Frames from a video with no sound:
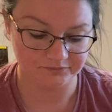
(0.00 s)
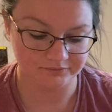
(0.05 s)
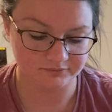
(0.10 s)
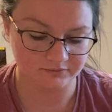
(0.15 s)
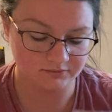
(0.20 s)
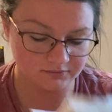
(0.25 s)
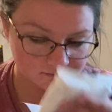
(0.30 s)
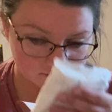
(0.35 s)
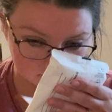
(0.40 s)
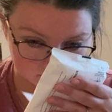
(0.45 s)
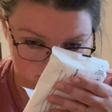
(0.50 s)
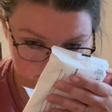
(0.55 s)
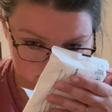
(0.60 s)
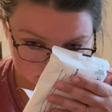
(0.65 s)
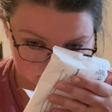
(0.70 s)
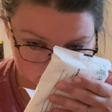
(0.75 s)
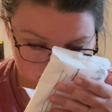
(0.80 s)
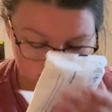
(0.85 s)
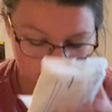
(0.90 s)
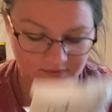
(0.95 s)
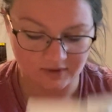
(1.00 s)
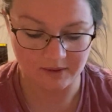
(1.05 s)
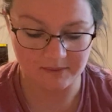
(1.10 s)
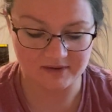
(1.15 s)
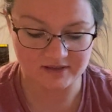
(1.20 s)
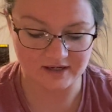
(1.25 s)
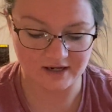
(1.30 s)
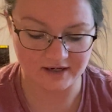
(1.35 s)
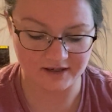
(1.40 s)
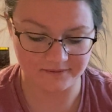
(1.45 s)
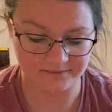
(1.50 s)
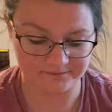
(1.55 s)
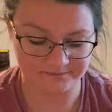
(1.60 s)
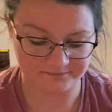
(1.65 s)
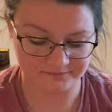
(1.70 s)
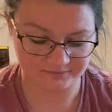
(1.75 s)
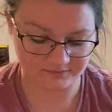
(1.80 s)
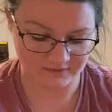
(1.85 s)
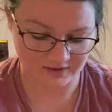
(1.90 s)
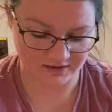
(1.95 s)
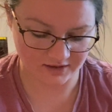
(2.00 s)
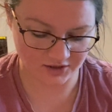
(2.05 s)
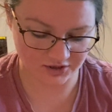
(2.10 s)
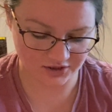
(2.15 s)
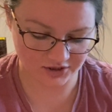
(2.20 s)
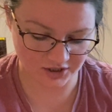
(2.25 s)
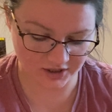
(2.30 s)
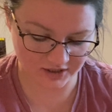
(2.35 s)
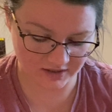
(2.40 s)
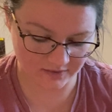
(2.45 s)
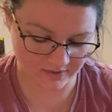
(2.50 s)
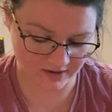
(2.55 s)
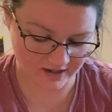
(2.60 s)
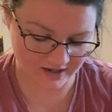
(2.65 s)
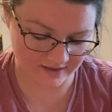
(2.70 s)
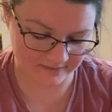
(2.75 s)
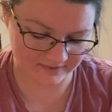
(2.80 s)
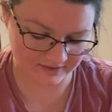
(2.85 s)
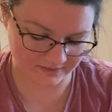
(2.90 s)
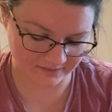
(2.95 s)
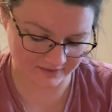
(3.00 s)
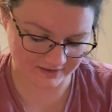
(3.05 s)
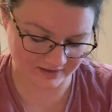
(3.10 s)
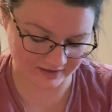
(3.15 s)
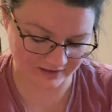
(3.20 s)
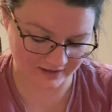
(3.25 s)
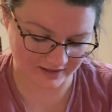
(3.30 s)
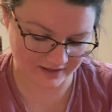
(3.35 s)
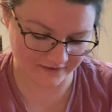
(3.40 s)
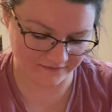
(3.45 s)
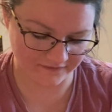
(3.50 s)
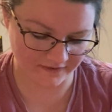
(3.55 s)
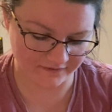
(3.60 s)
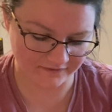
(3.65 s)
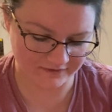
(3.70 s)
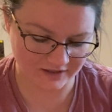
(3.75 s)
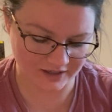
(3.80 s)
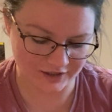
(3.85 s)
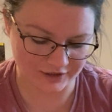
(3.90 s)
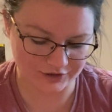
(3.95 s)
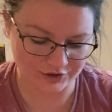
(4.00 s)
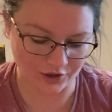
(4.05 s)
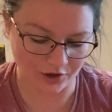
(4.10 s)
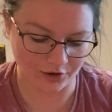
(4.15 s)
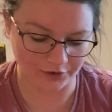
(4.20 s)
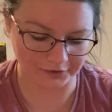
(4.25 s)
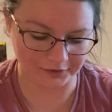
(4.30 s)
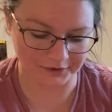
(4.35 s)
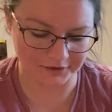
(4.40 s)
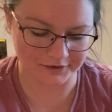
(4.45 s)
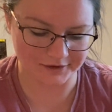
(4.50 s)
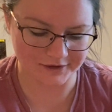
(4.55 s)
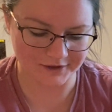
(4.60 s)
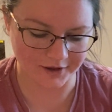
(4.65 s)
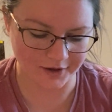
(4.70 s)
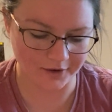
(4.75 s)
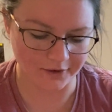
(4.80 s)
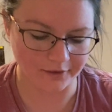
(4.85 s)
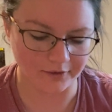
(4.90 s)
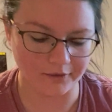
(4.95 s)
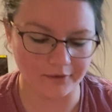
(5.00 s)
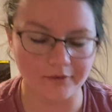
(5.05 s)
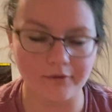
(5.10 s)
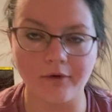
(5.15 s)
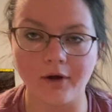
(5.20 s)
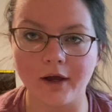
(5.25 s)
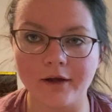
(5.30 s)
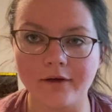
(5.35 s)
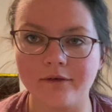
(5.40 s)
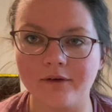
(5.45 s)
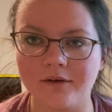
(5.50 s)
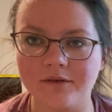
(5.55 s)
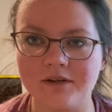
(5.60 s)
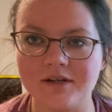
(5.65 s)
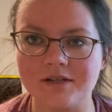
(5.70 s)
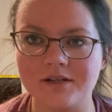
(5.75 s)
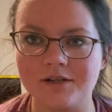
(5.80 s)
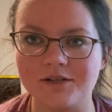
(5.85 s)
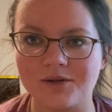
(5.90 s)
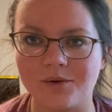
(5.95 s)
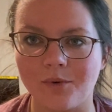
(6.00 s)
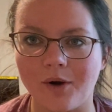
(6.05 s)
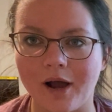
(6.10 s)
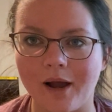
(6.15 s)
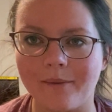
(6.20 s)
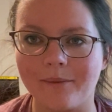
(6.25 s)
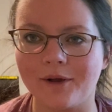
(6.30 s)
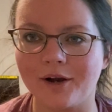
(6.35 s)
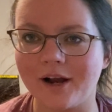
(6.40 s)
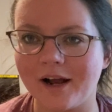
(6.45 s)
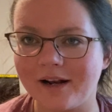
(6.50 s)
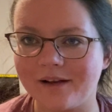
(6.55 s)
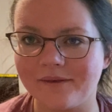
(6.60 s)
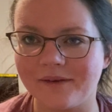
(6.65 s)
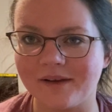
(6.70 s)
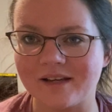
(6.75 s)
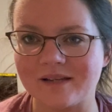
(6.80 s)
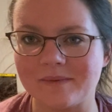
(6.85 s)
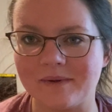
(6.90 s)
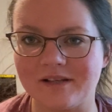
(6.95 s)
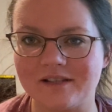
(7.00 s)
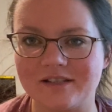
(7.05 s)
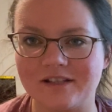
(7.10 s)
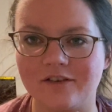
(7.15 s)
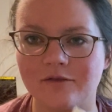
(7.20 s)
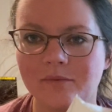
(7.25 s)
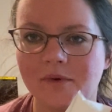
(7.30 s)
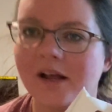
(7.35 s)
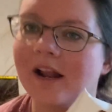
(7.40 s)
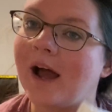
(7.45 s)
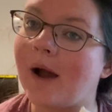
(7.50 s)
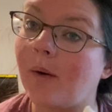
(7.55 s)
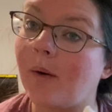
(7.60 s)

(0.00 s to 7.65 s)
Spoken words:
I'm excited. There's 30 wipes. It was like $15, so like 50 cents a wipe. They're kind of expensive, but I